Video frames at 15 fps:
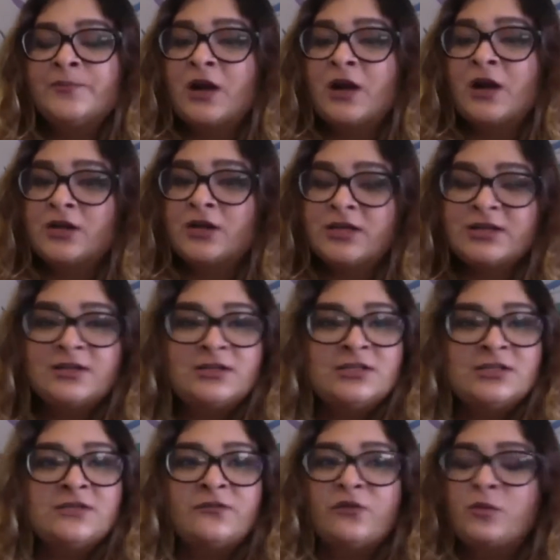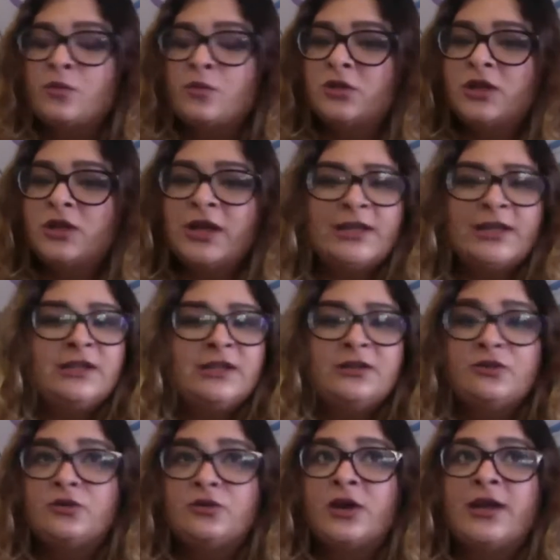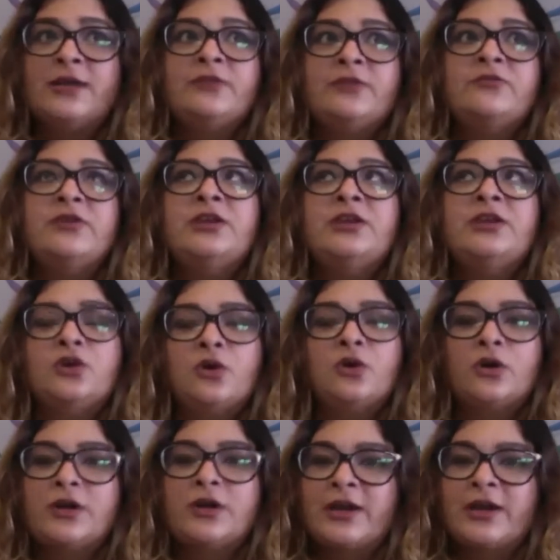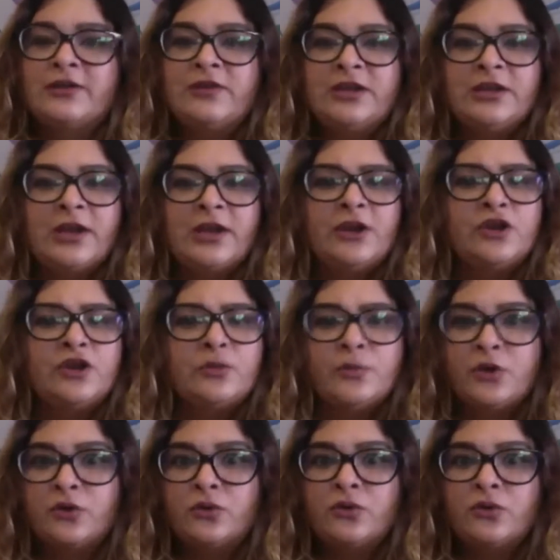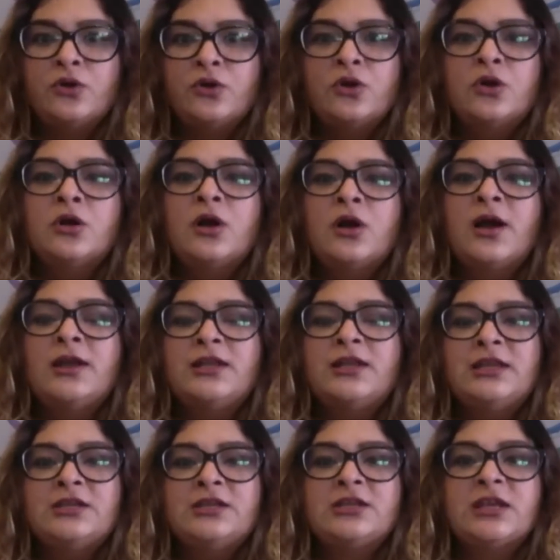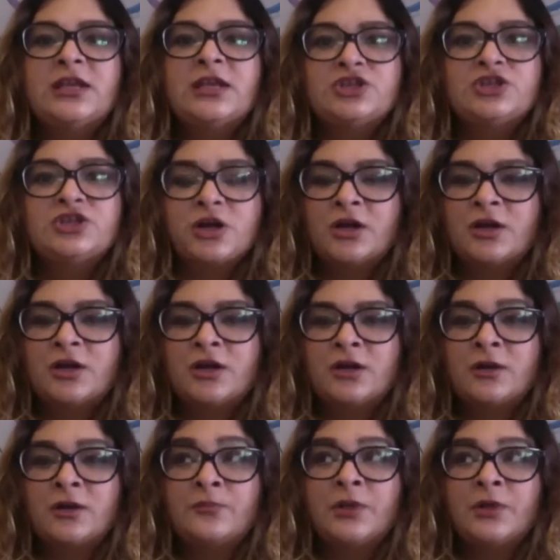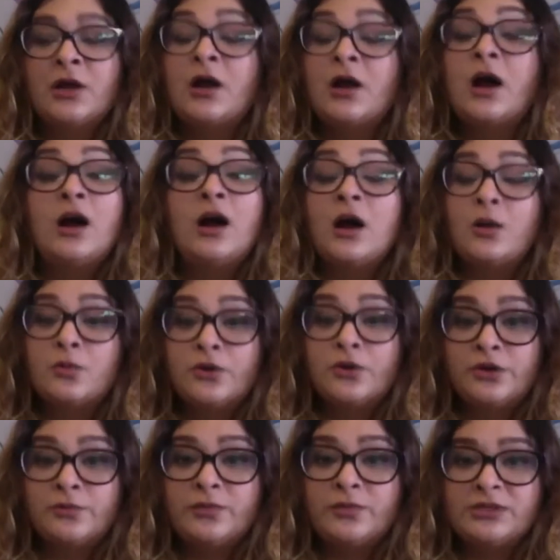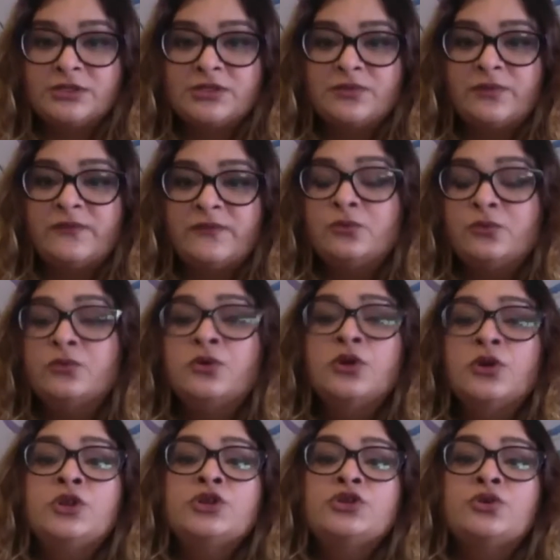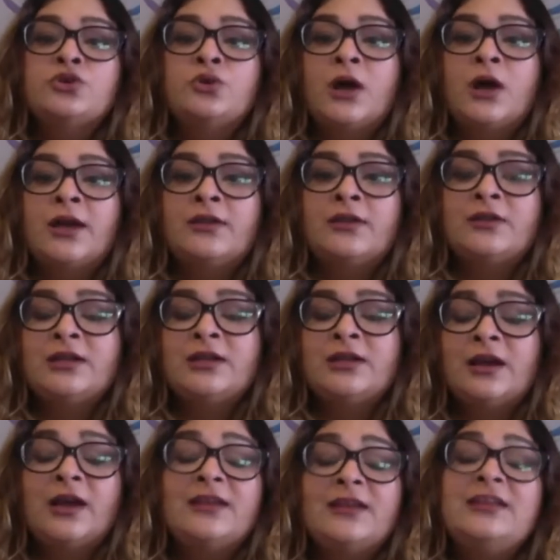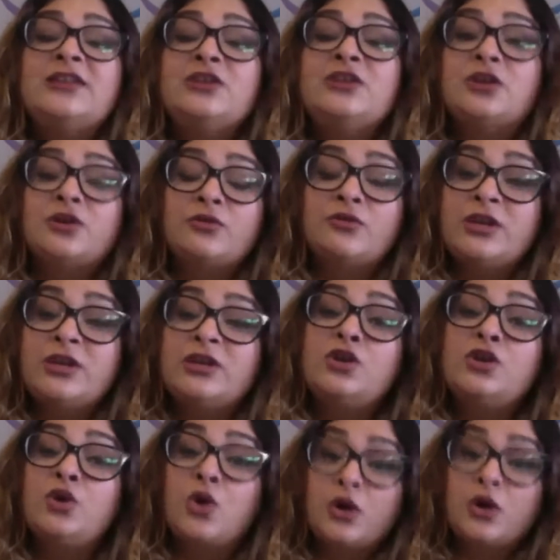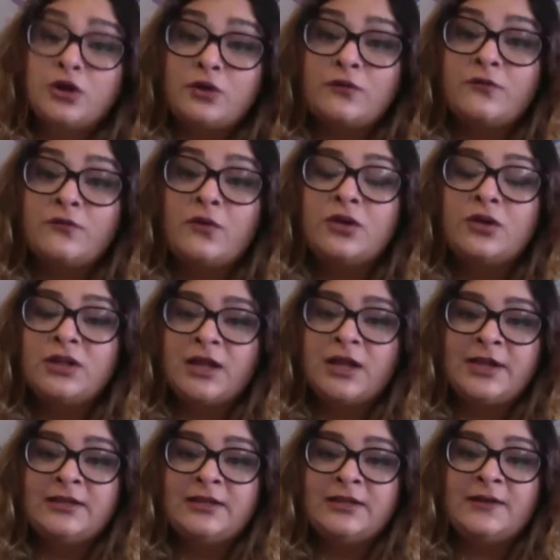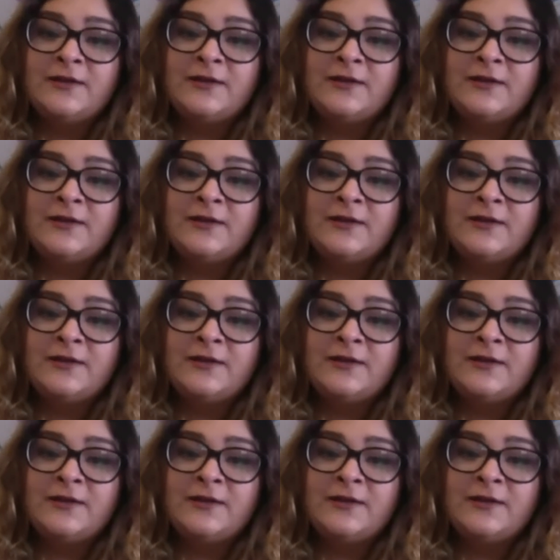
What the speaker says: articles from online, I read a lot. I read Entrepreneur, I need HR, Harvard Business Review. So I need read a lot of online